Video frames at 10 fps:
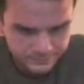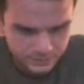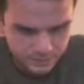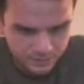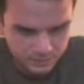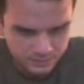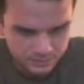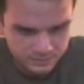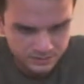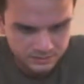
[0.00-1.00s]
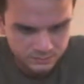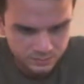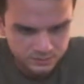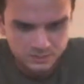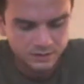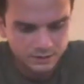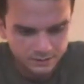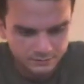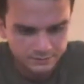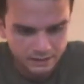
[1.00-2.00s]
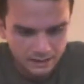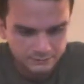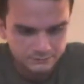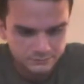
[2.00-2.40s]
You can only use 6 words. Alright, did that.